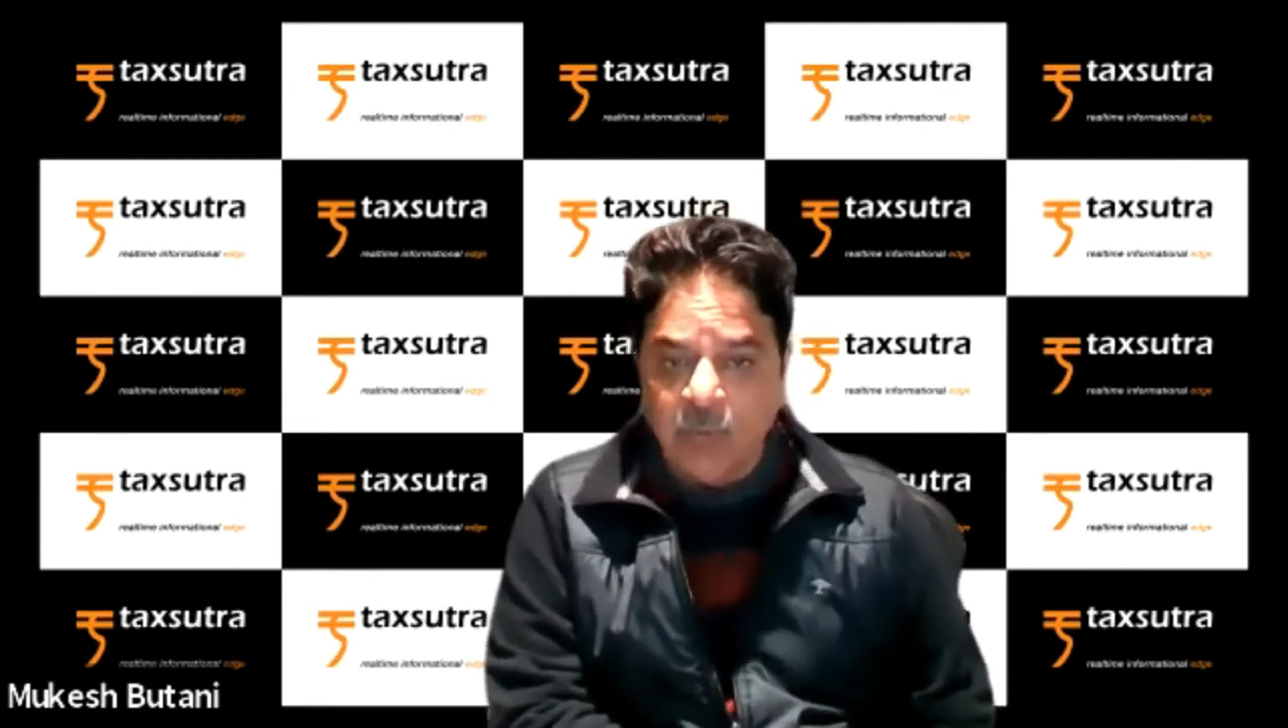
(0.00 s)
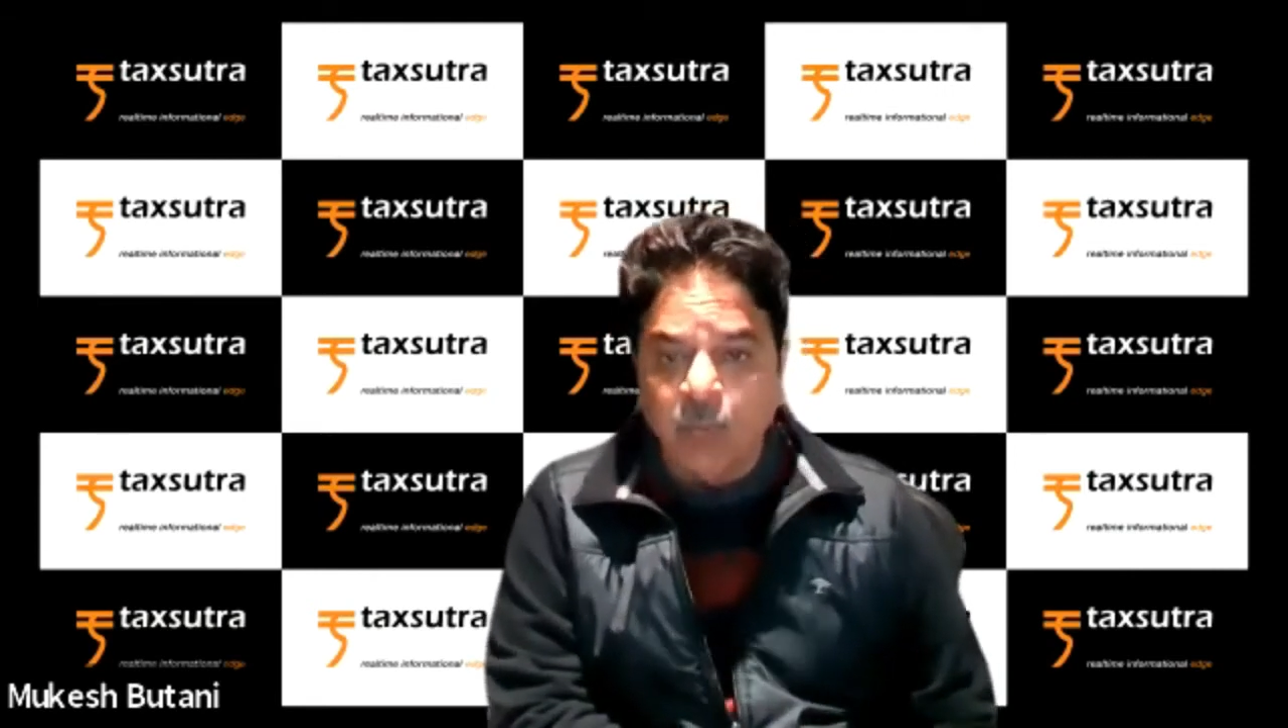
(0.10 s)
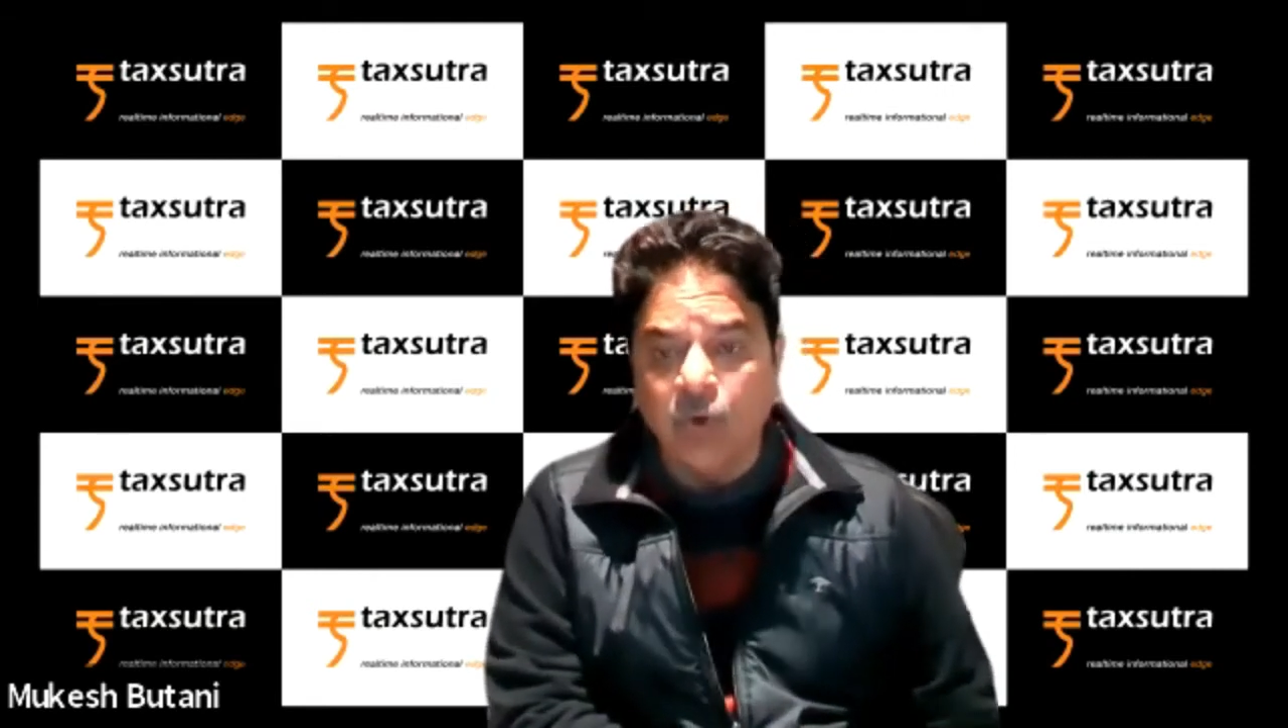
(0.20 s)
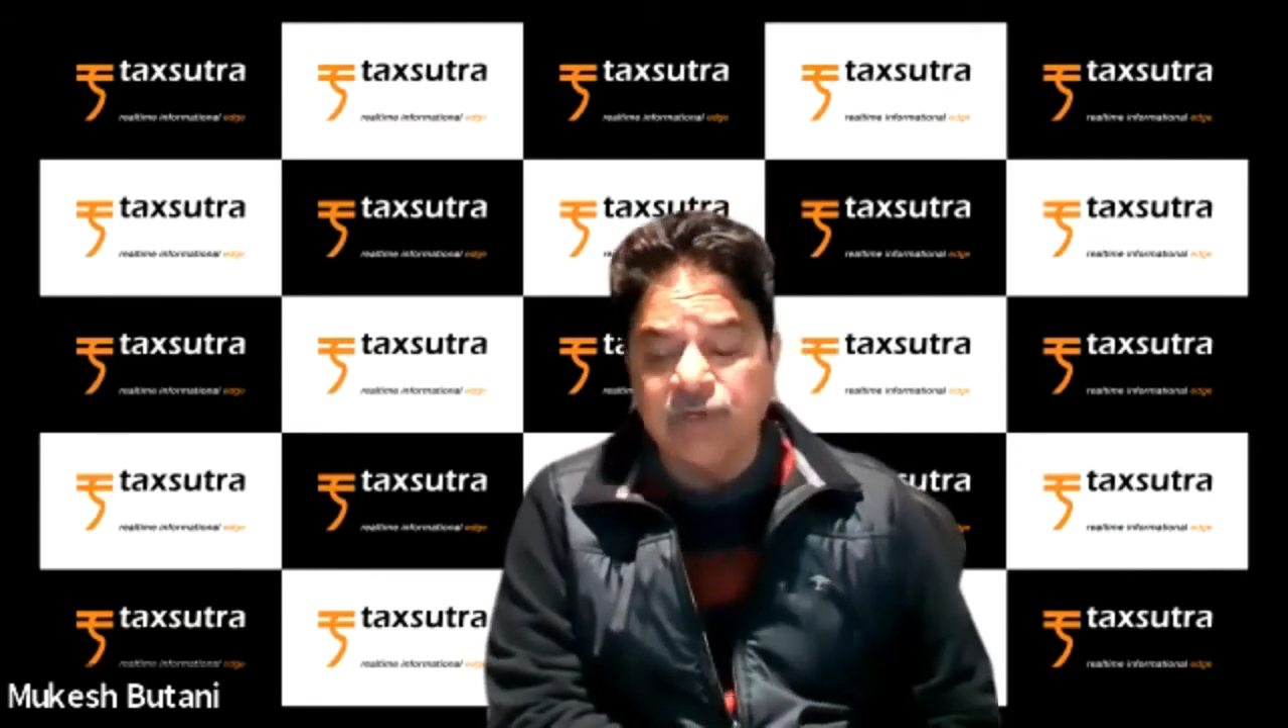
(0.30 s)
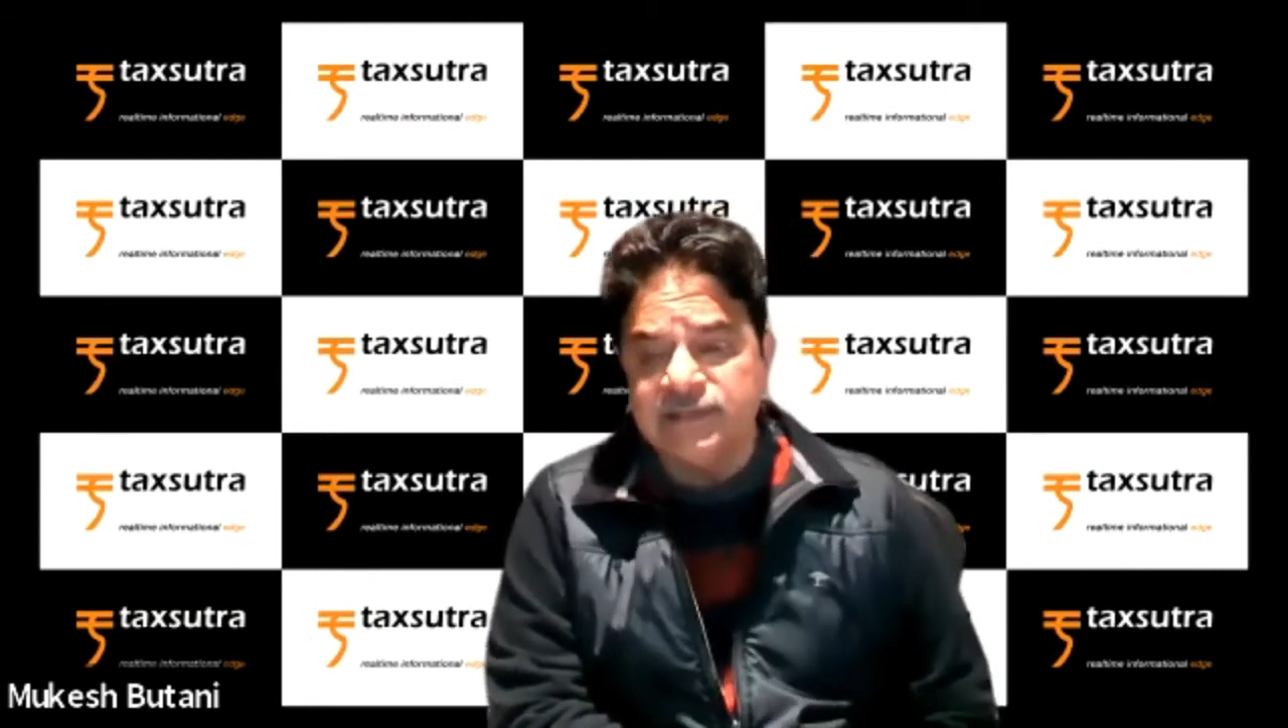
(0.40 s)

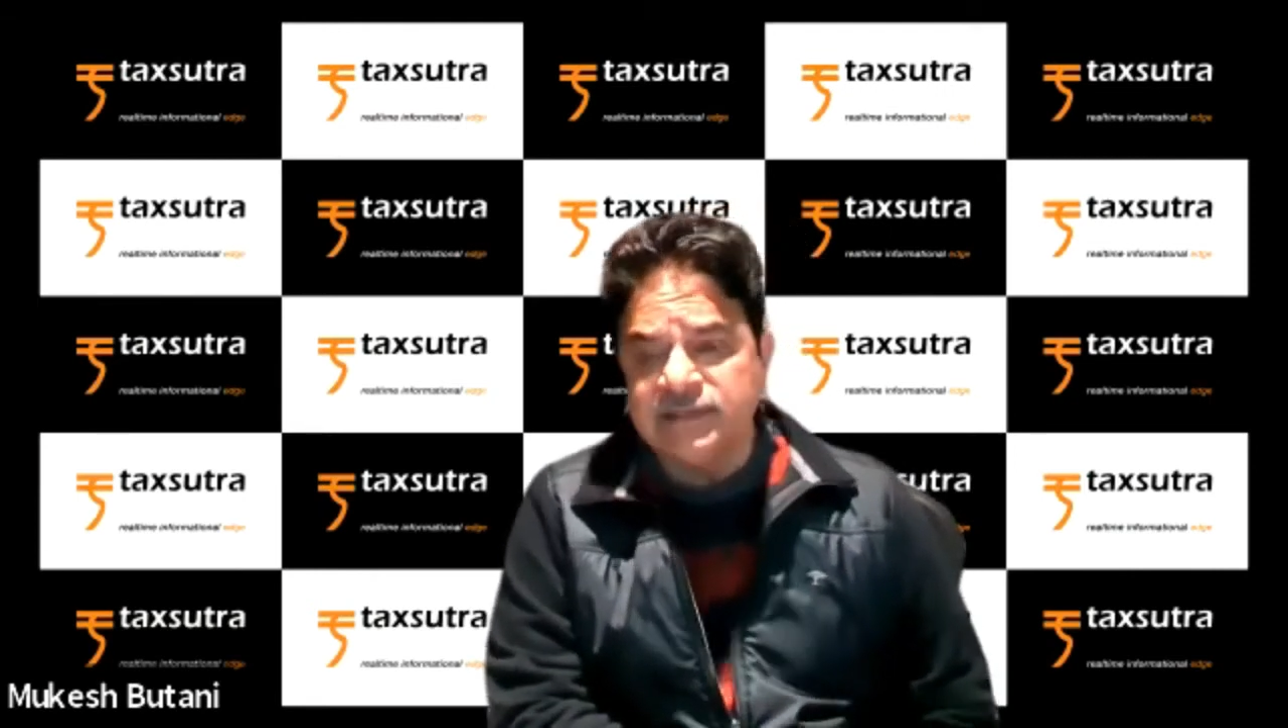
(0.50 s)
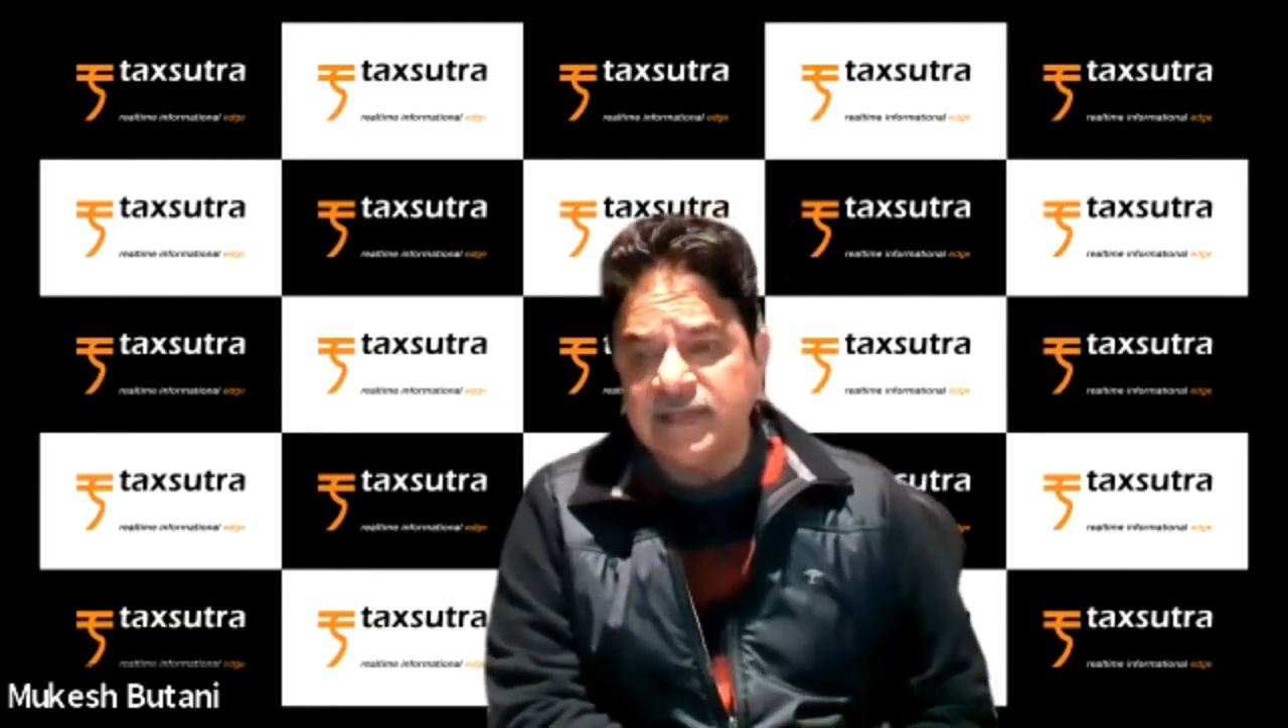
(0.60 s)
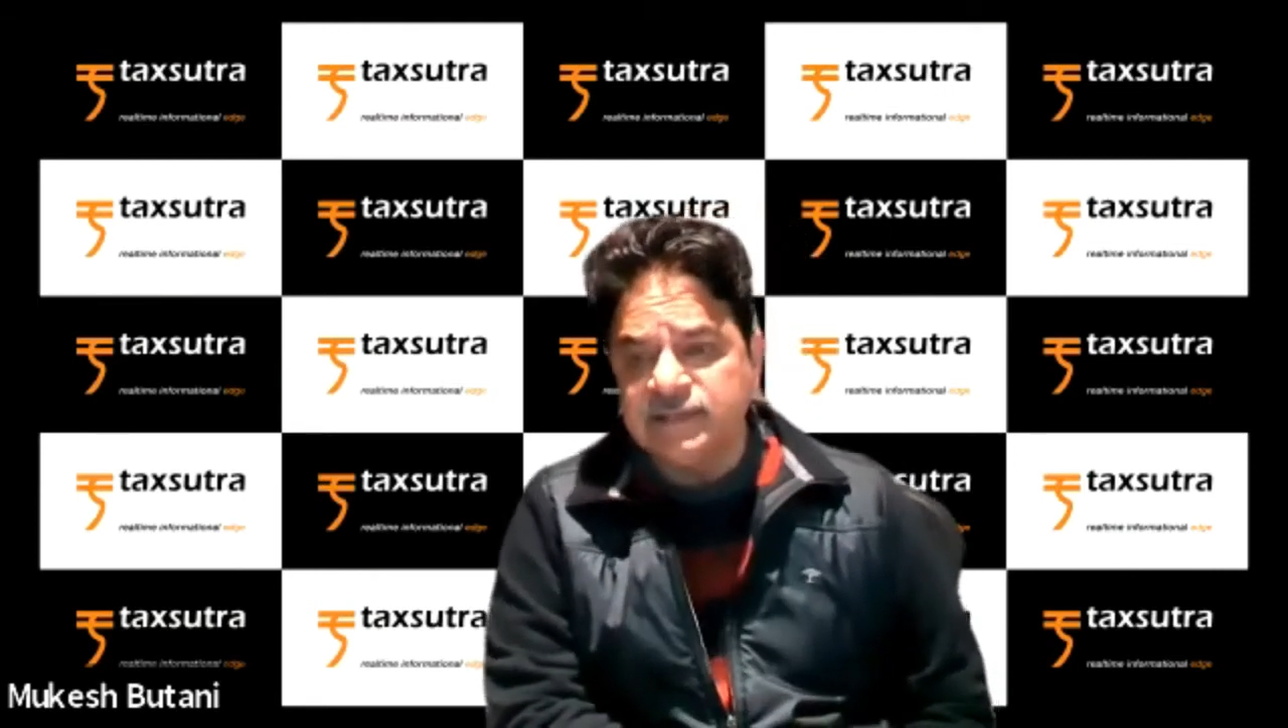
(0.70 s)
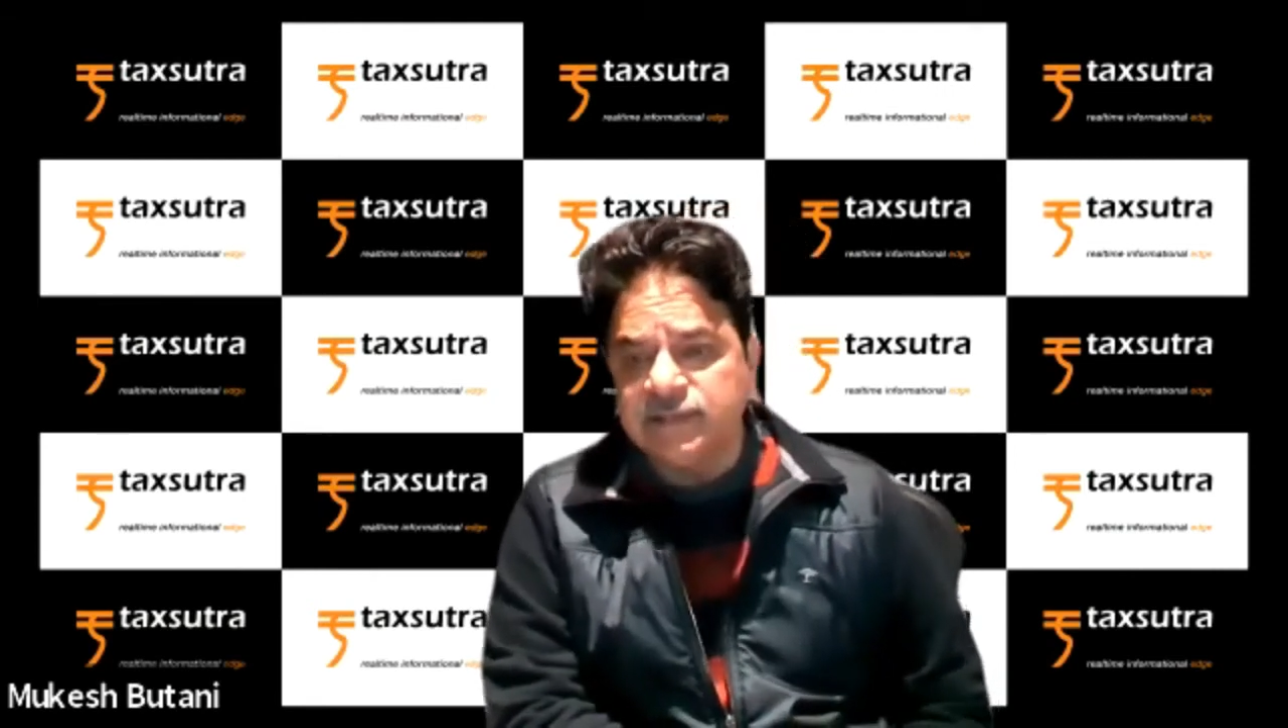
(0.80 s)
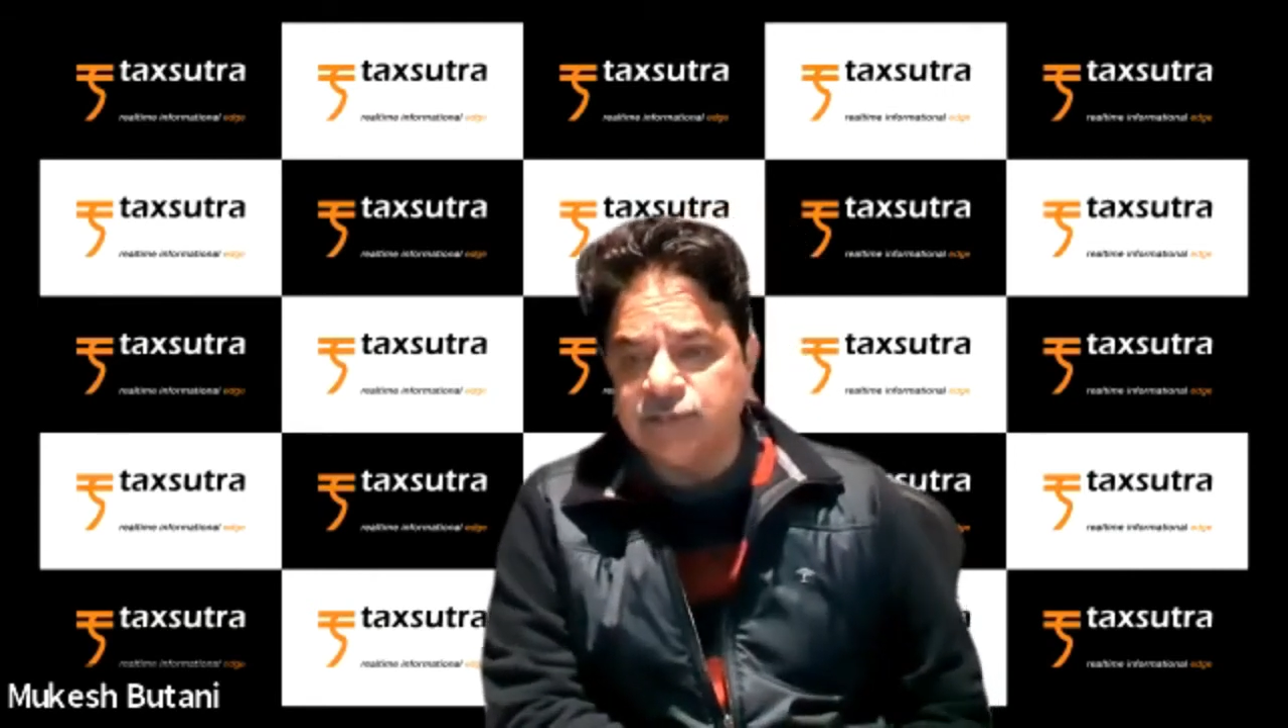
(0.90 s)
What is it
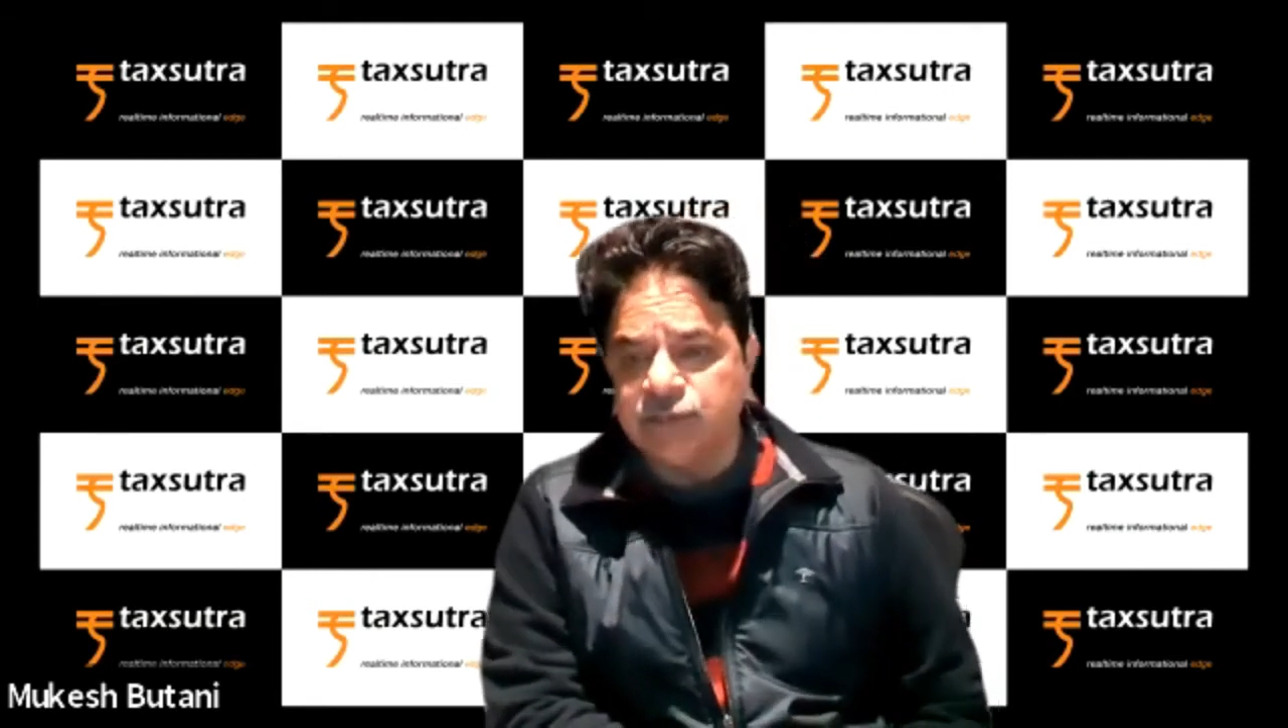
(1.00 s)
that she